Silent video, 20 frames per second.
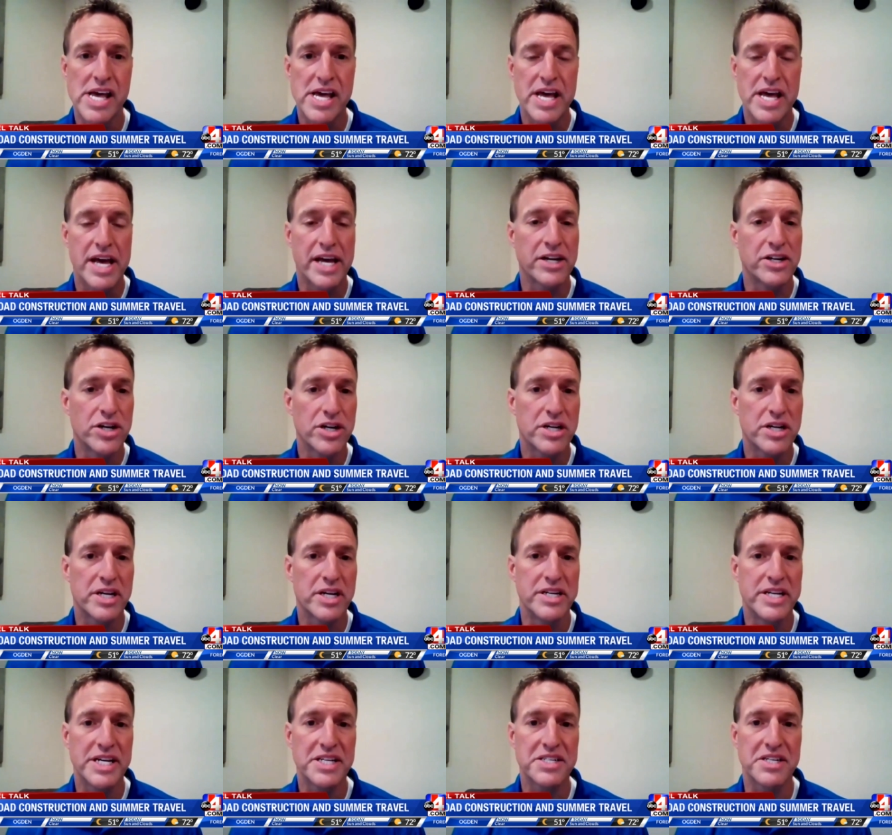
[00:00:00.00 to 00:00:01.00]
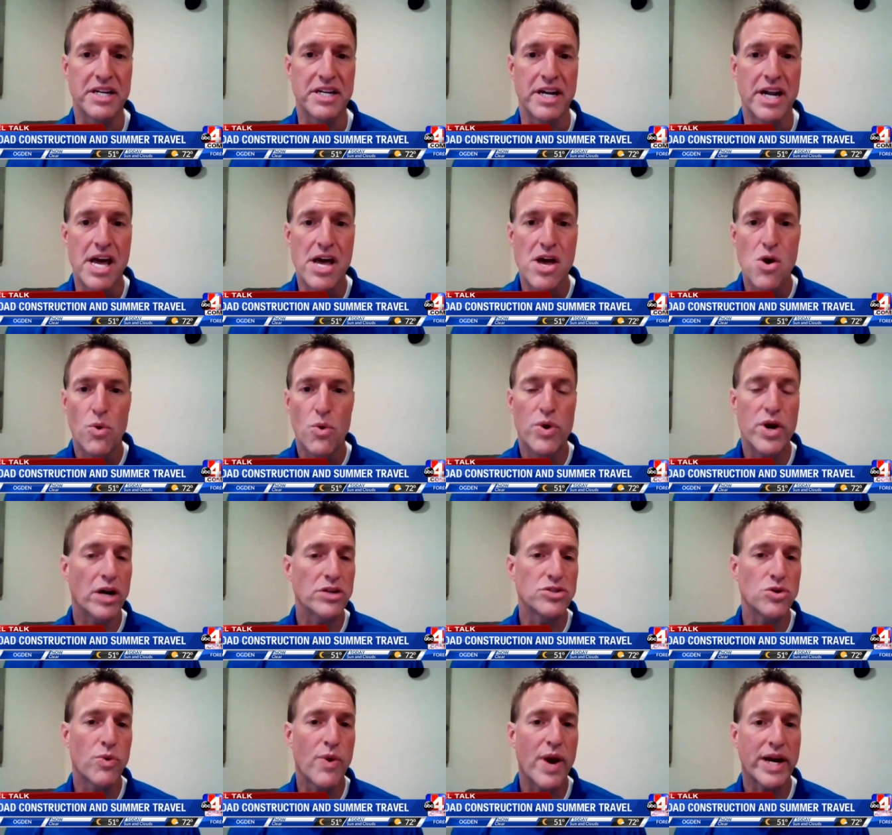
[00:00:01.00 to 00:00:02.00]
in good condition we
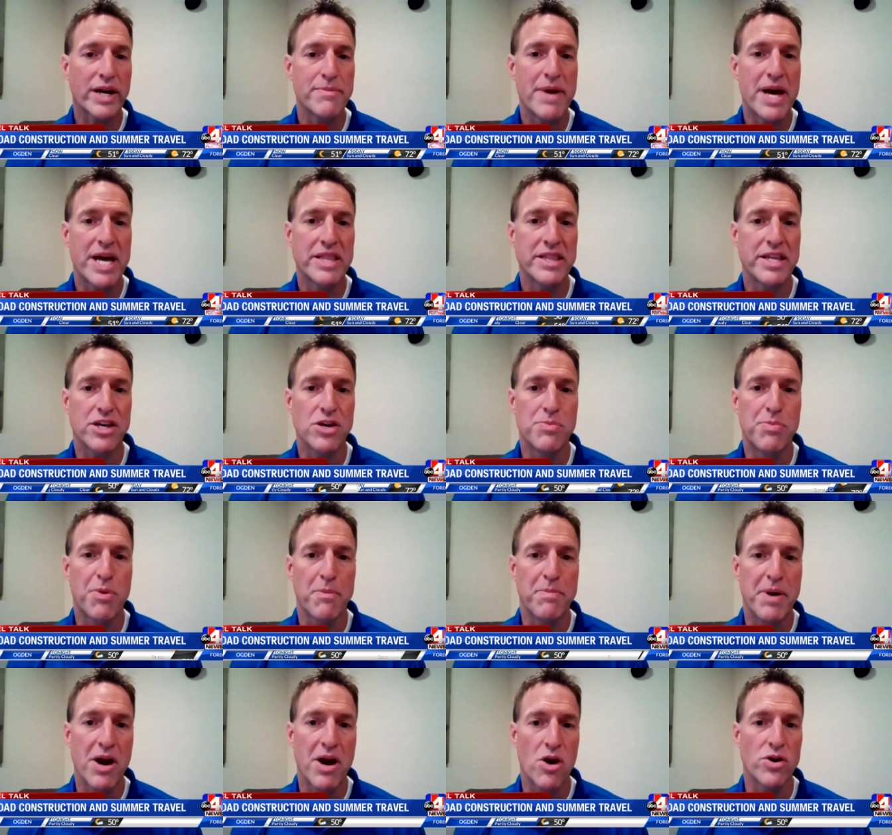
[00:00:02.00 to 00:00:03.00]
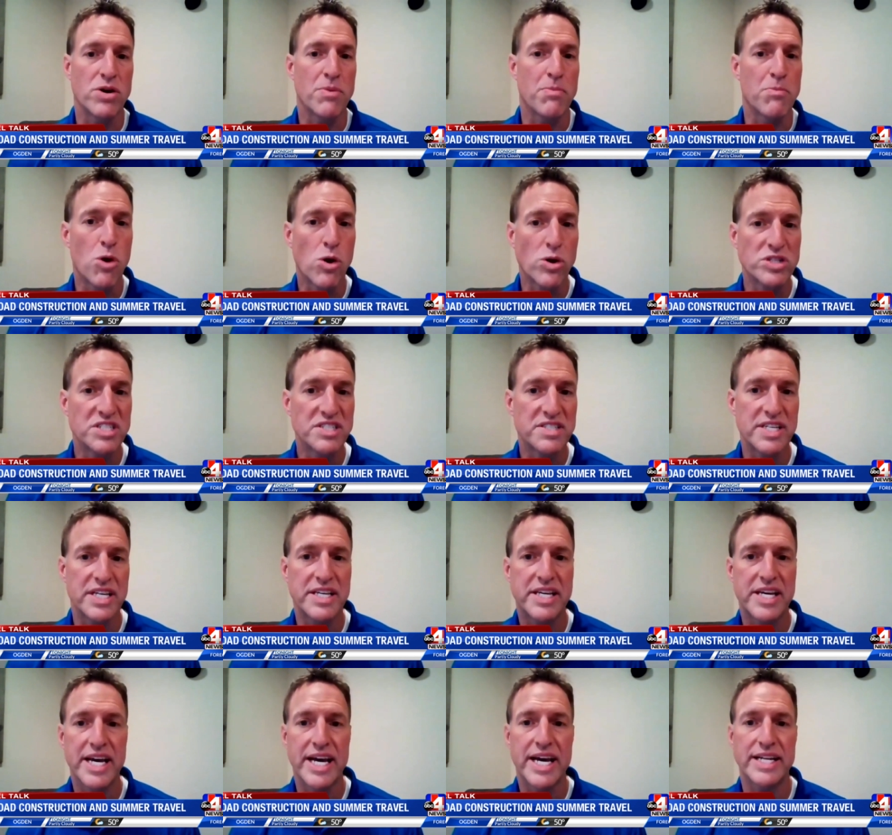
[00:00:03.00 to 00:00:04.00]
also recommend that you prepare an emergency
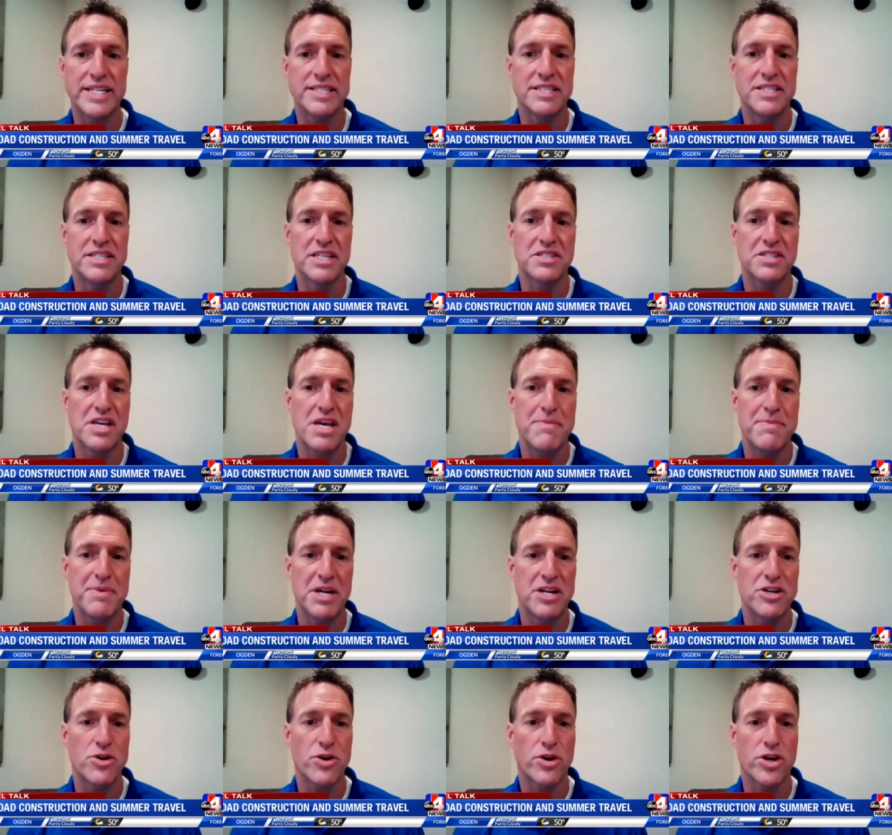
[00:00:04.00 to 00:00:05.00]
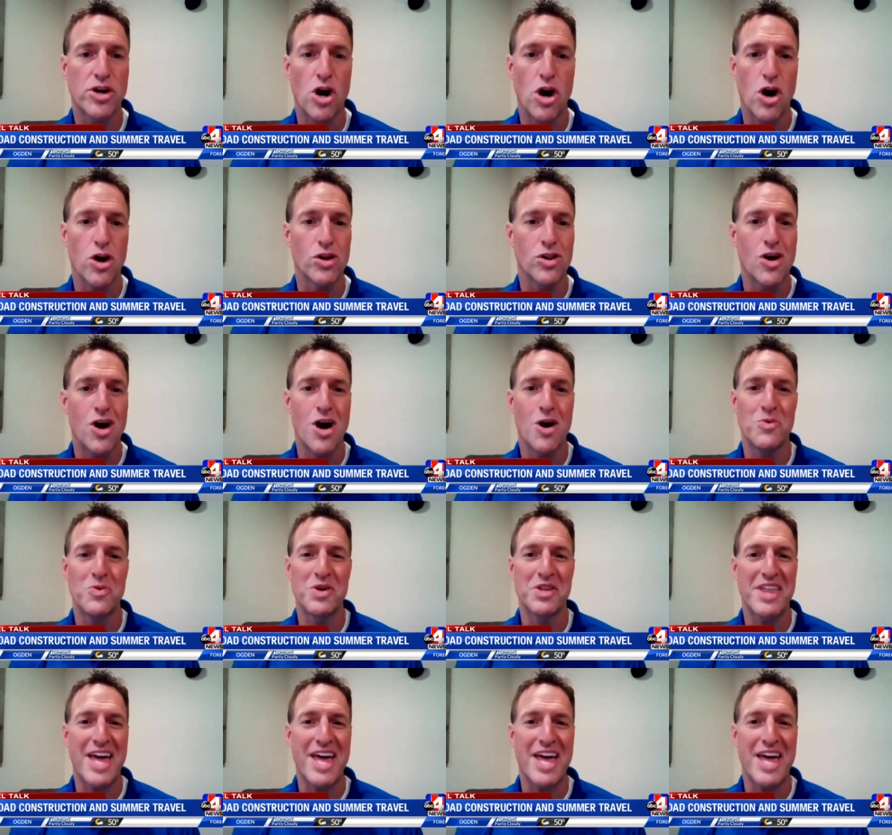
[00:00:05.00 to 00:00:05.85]
kit and just keep it in your car along with